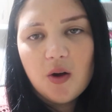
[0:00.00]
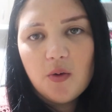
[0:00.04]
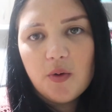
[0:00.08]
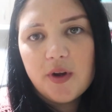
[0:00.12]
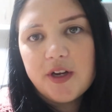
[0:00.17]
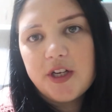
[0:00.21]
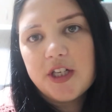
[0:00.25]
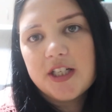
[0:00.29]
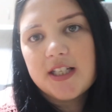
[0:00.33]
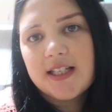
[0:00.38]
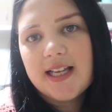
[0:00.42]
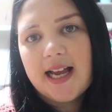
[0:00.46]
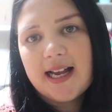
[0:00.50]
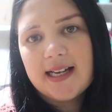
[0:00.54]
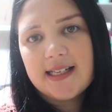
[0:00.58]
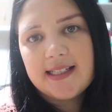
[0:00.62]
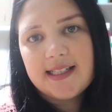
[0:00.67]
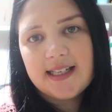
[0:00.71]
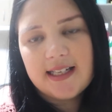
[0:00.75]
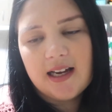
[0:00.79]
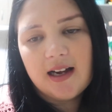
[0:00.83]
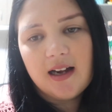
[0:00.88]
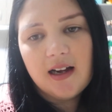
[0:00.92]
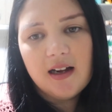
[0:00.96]
we just had
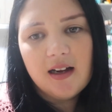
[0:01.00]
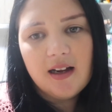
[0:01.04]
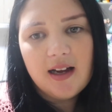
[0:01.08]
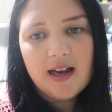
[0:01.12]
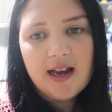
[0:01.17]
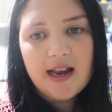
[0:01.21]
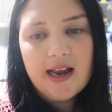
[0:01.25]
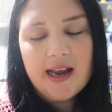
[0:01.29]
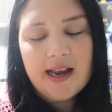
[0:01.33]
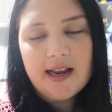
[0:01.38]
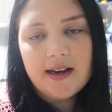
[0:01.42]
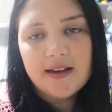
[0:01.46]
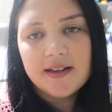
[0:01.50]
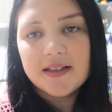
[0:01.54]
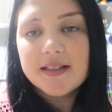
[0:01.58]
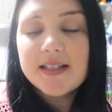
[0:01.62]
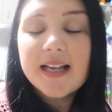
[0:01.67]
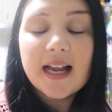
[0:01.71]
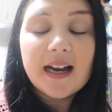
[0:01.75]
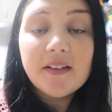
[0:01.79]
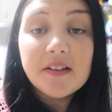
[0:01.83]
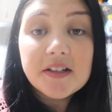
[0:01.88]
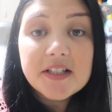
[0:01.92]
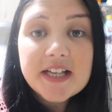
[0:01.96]
dinner and
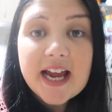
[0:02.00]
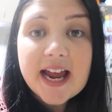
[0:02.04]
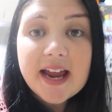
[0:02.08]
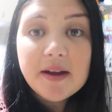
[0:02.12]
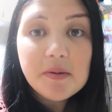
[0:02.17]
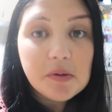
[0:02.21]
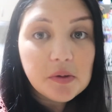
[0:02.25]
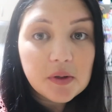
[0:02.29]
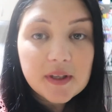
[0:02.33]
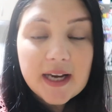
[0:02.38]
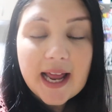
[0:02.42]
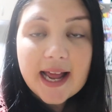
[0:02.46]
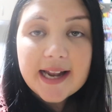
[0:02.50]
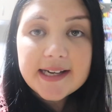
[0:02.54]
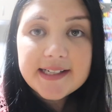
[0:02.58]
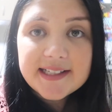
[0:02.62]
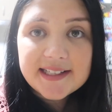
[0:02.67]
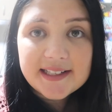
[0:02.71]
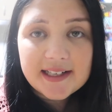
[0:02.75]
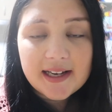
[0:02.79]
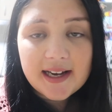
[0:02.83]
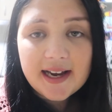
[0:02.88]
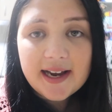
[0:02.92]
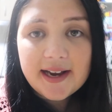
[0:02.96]
sat at the table and had
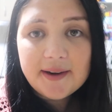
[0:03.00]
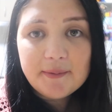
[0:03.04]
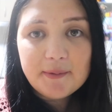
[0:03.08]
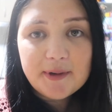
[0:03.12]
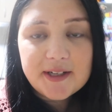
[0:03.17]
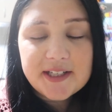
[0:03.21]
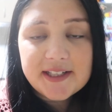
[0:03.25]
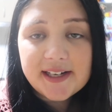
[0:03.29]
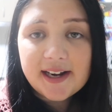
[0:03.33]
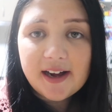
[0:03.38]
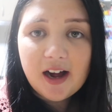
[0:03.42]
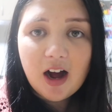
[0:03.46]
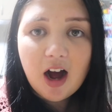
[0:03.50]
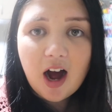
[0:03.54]
dinner and we did our